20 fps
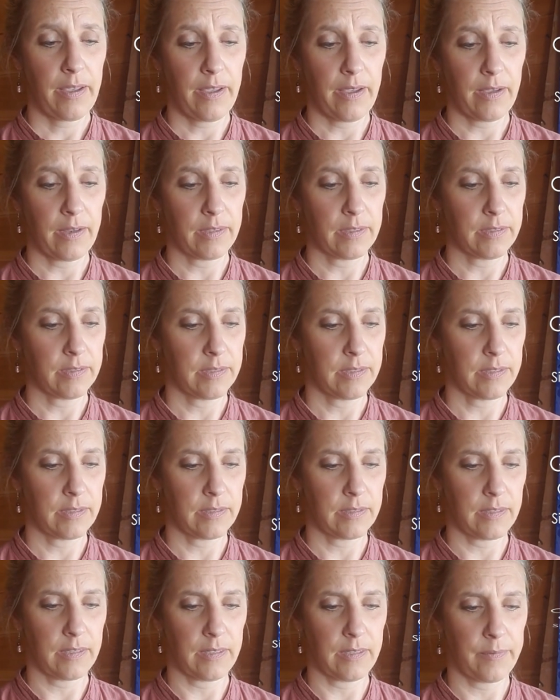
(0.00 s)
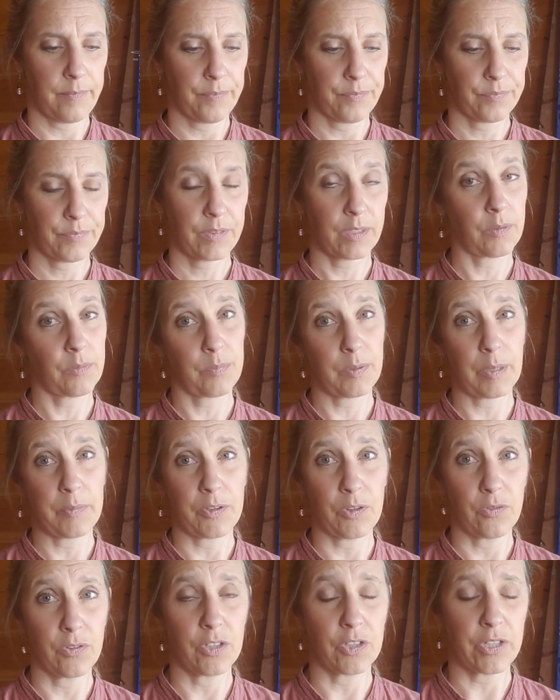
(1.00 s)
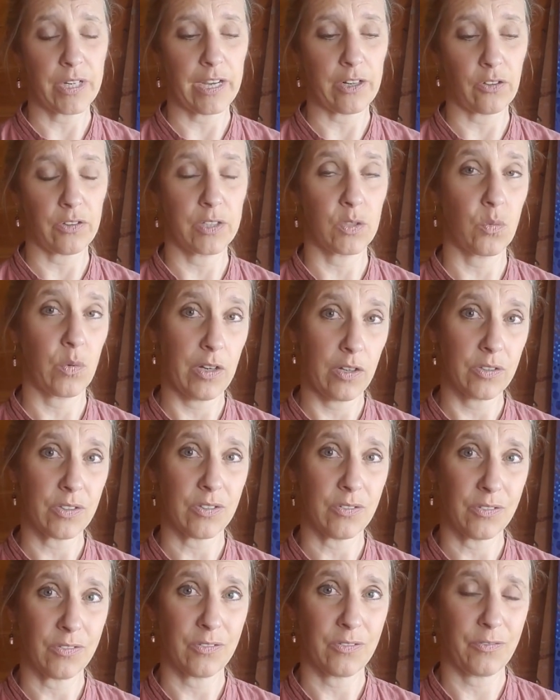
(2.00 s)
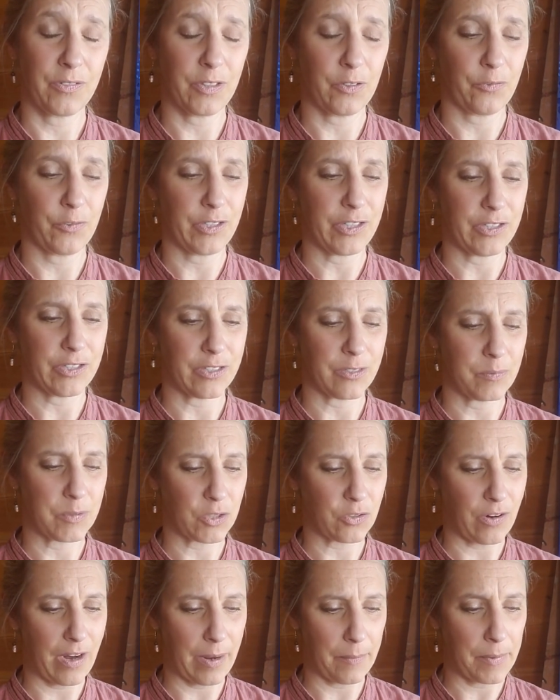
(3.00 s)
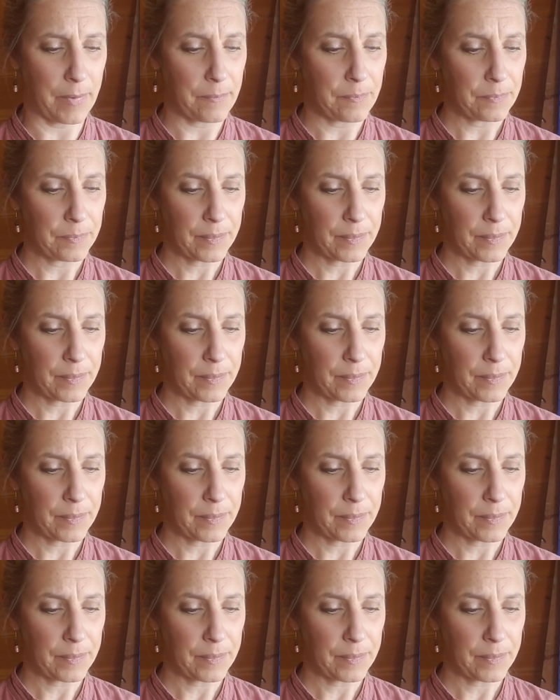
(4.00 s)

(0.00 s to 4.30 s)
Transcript: and um, probably through the channel as well. So feel free to subscribe.